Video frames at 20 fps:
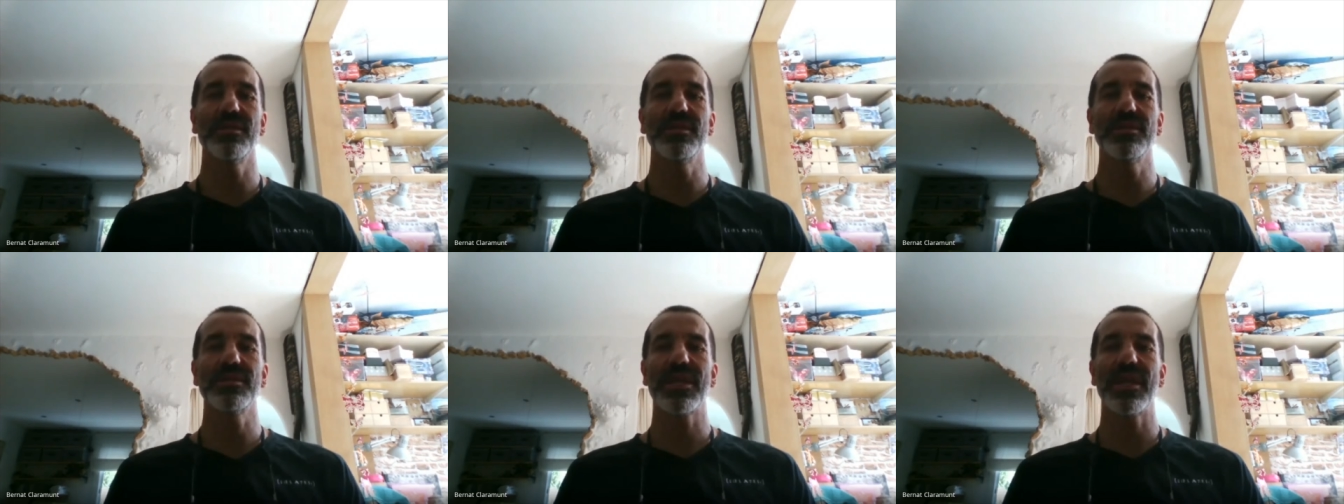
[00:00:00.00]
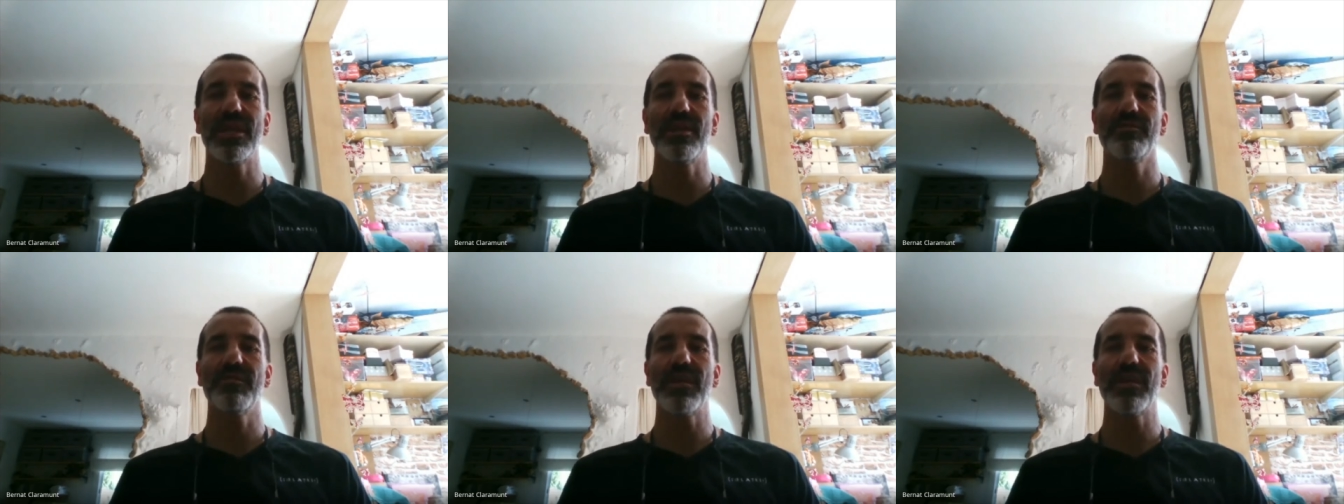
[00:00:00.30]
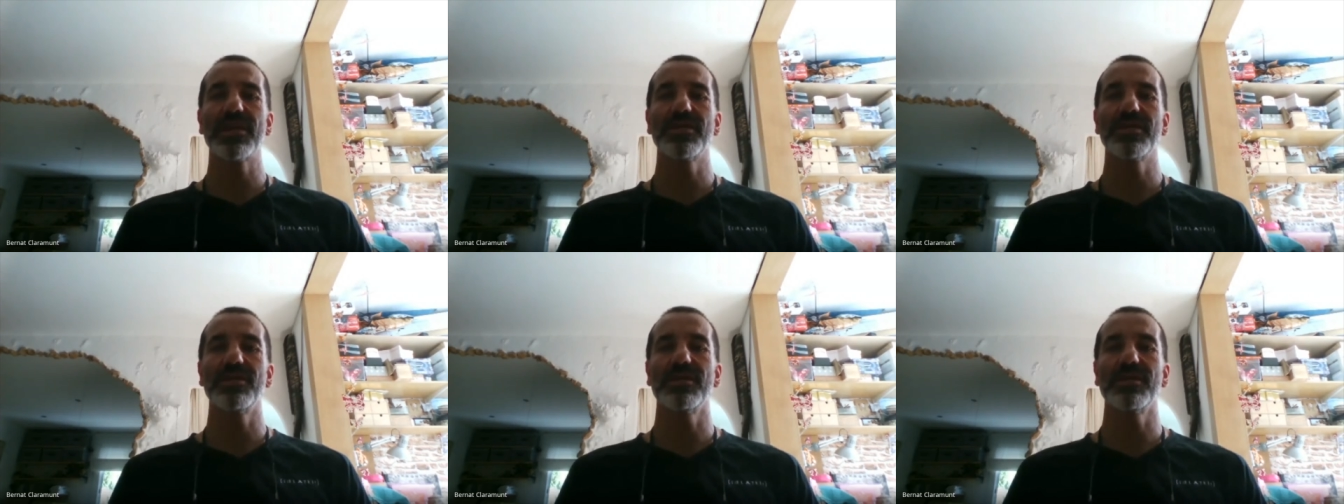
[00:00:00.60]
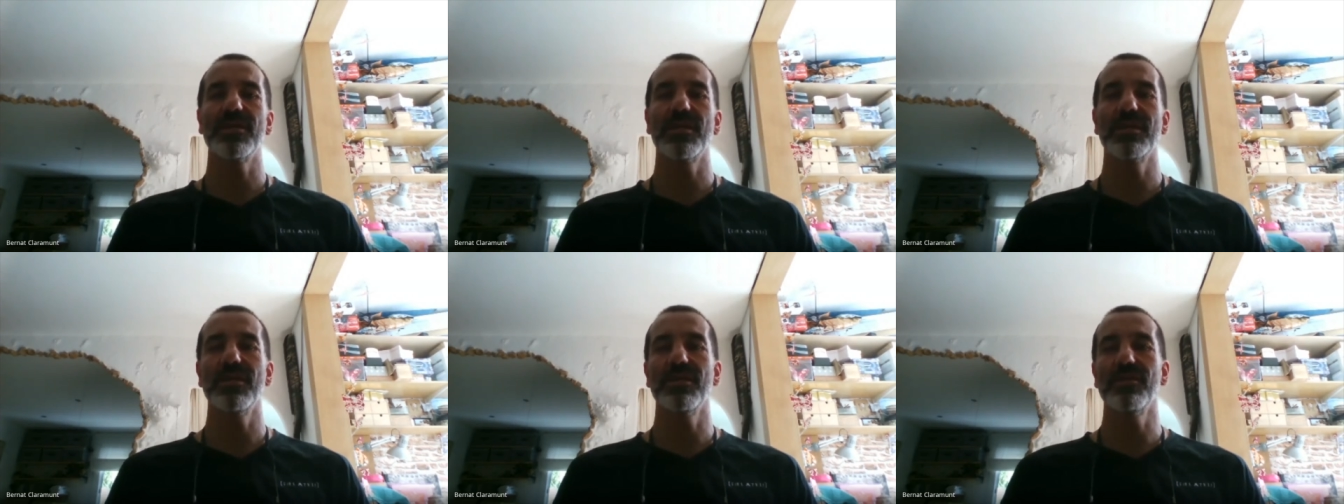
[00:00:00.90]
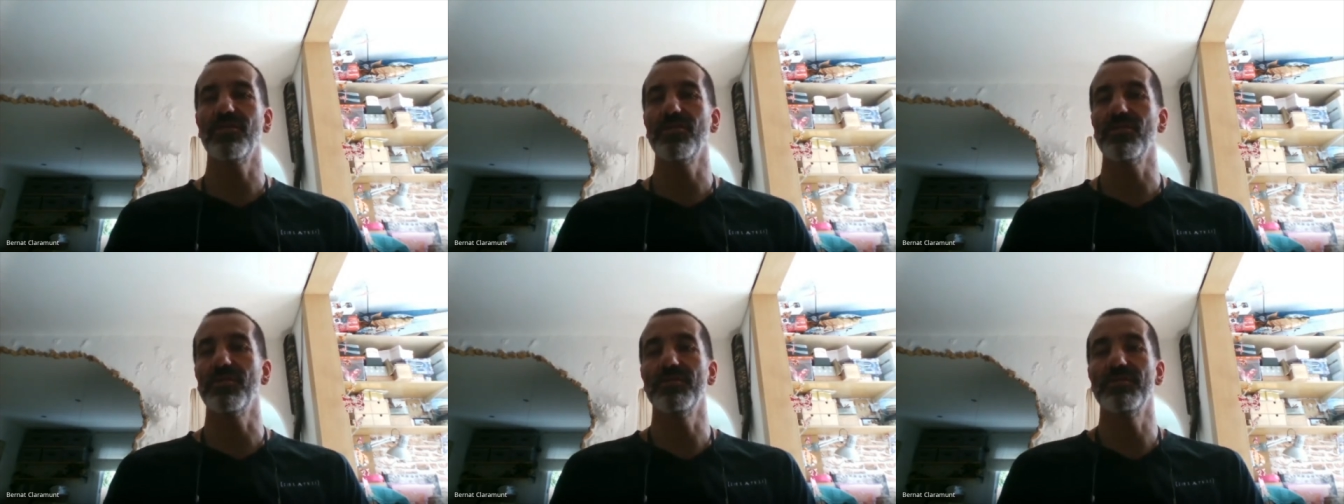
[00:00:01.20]
these kind of actions that need
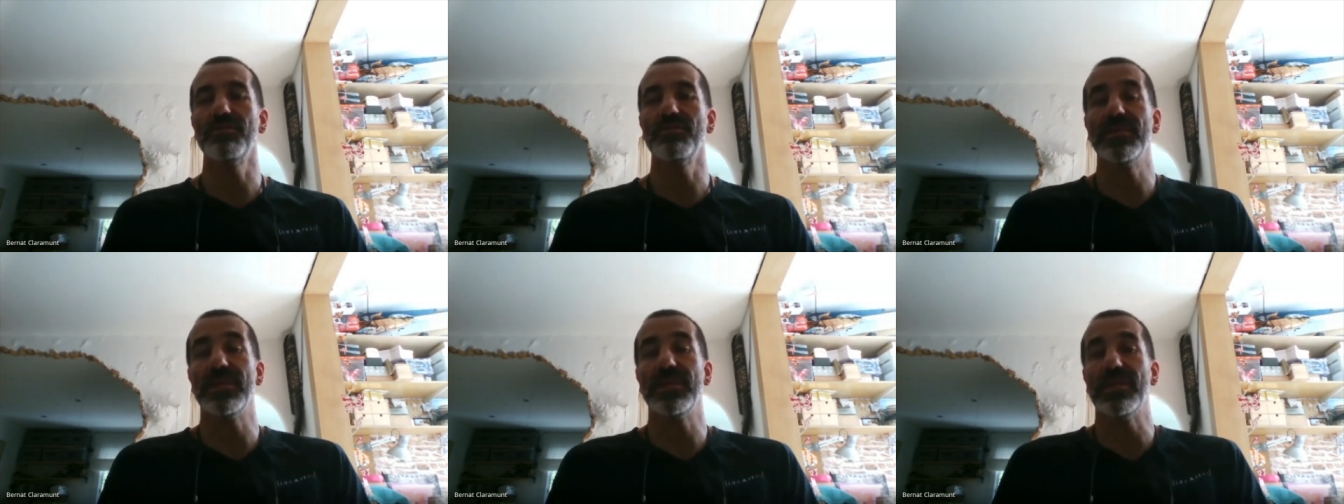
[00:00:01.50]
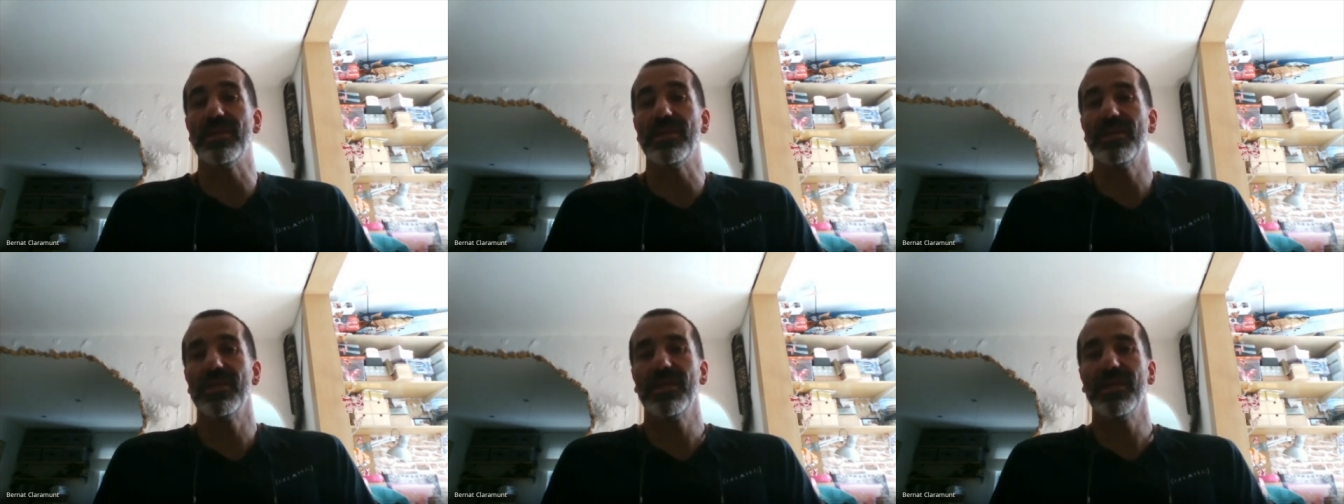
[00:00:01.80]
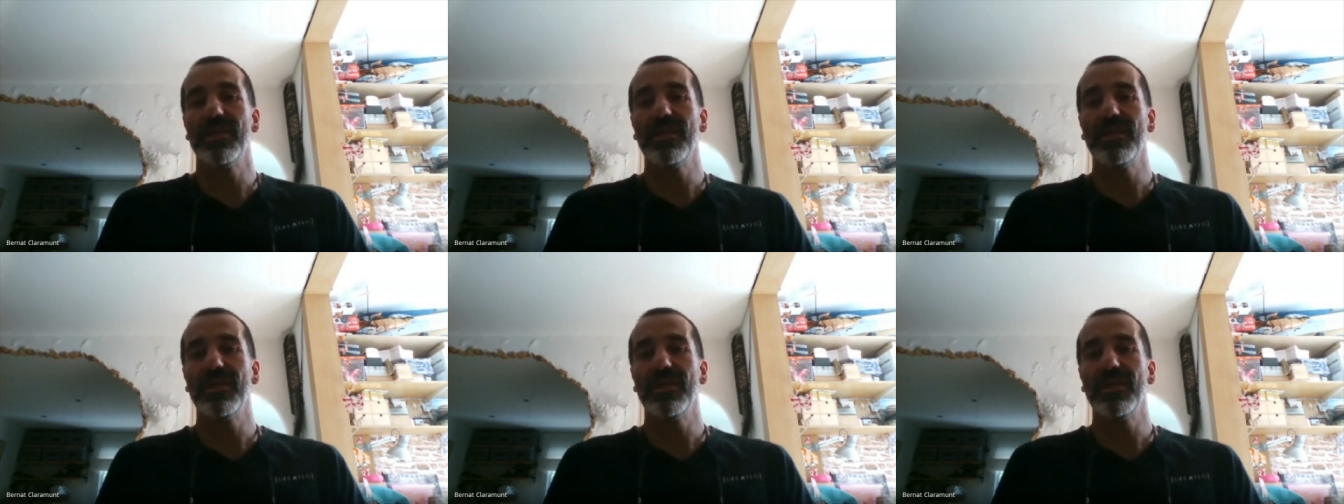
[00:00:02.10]
to be